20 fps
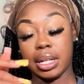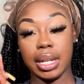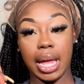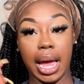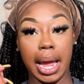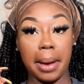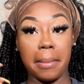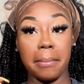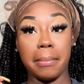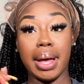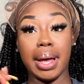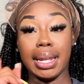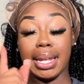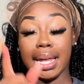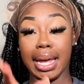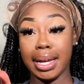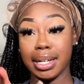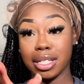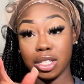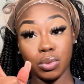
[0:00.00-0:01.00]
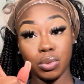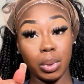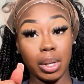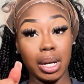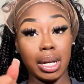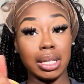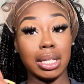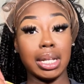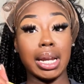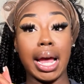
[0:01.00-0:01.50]
Like my last
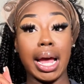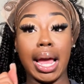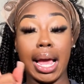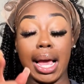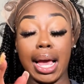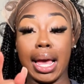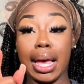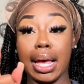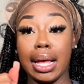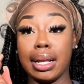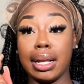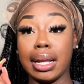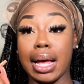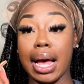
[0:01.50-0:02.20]
wig that I had,